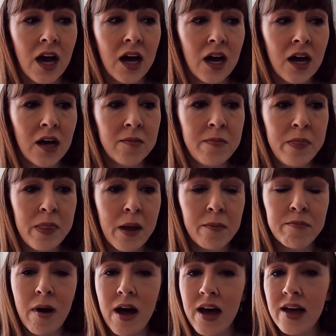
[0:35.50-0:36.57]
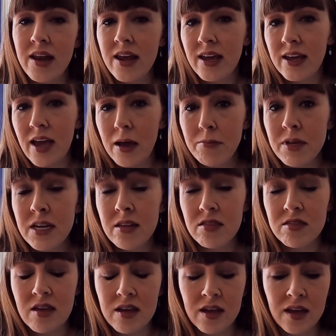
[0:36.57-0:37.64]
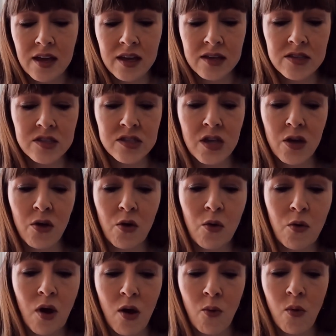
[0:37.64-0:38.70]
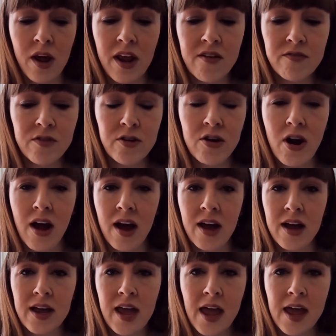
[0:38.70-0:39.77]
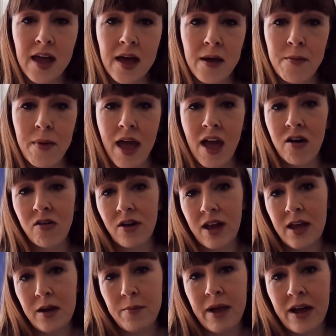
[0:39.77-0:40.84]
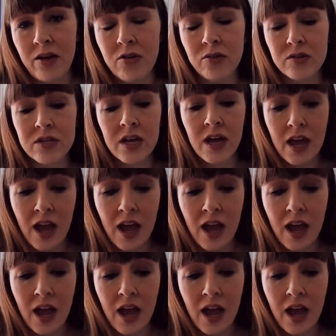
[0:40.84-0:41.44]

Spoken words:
But it got me to thinking, so whenever I am out and about,